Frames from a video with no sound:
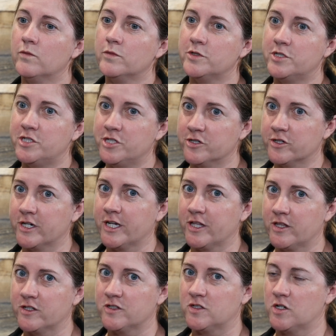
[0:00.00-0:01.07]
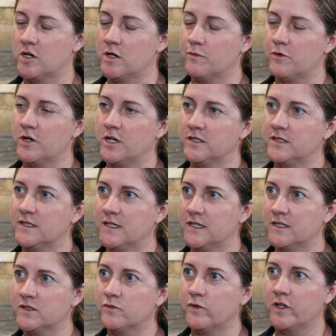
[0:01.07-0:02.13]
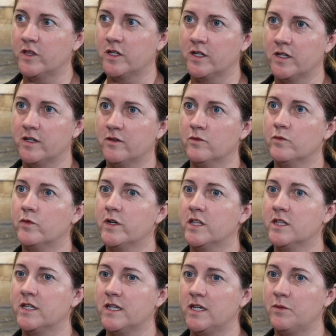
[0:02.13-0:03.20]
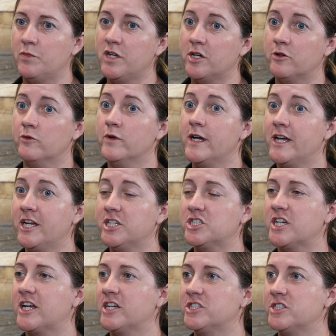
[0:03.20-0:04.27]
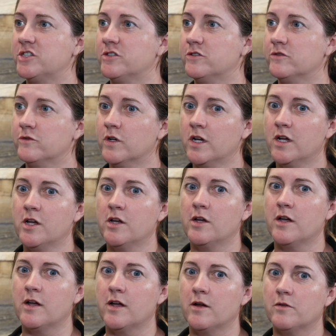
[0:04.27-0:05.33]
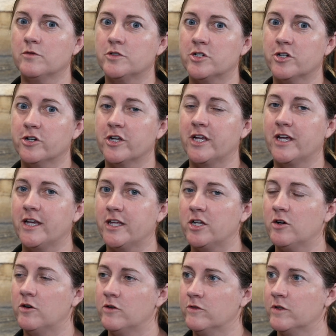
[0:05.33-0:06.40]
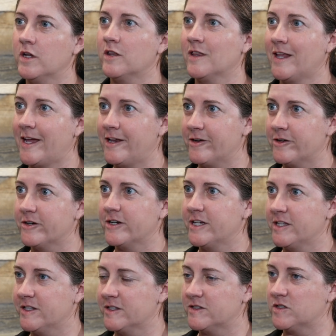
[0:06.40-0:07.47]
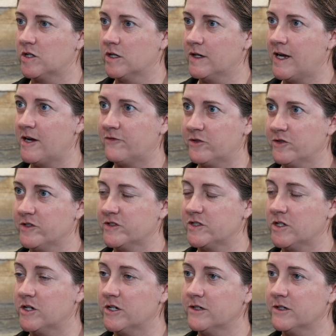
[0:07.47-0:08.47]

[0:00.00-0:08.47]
during the start process when the POH has you turning it on later in the start, after the start?